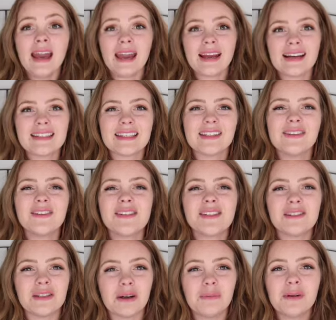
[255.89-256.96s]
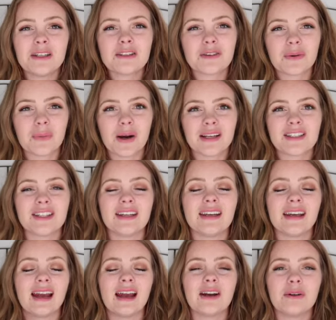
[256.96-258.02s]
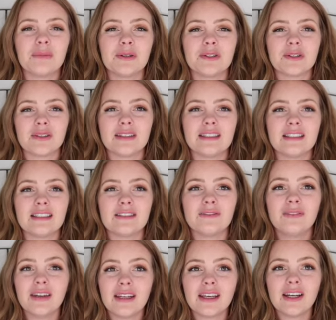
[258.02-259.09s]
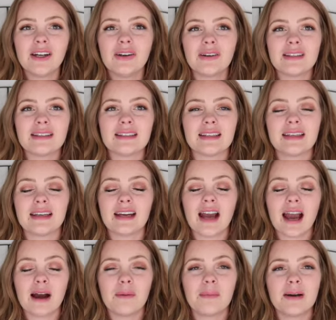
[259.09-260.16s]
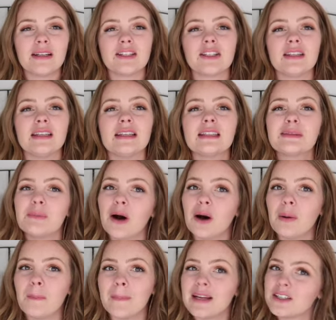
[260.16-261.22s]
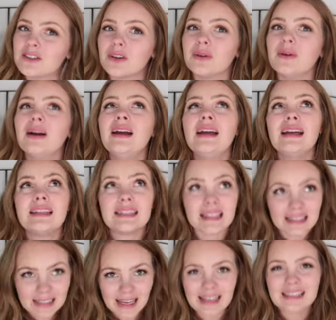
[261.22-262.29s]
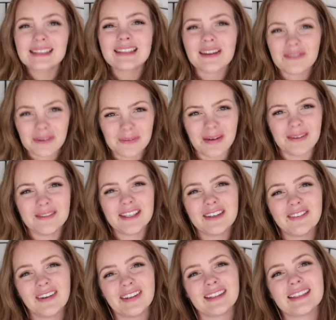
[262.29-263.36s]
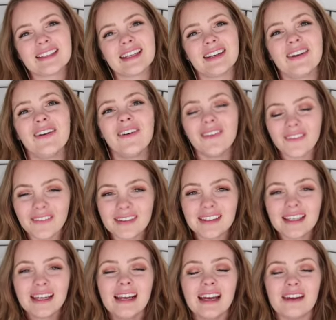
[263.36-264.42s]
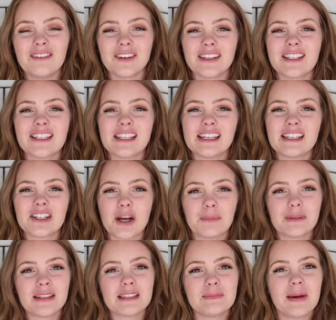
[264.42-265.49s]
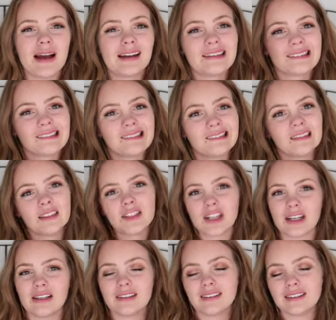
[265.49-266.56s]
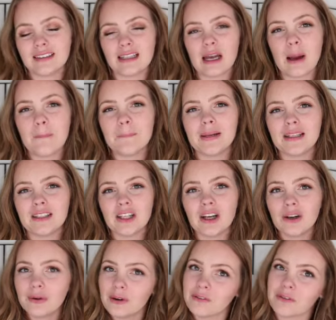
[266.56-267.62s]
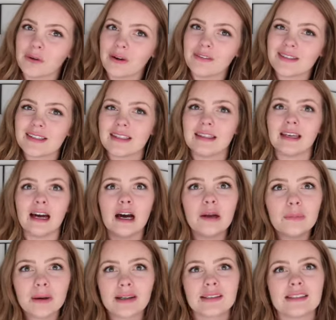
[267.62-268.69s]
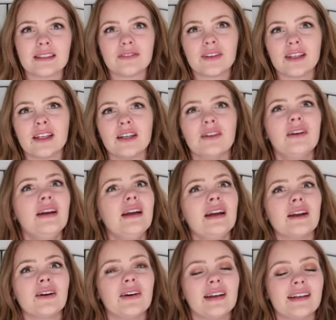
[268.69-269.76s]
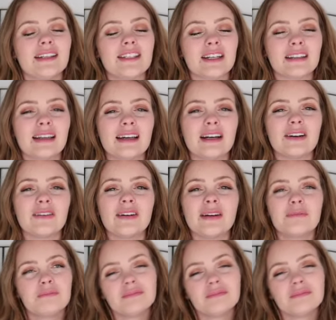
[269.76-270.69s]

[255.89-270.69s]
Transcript: Hey guys, thank you so much for watching. I hope you enjoyed this video and seeing how much the Small Metro Deluxe from M Z Wallace can hold. If you're interested in shopping this bag, check out the link below. If you haven't seen the unboxing video, go ahead and check that out.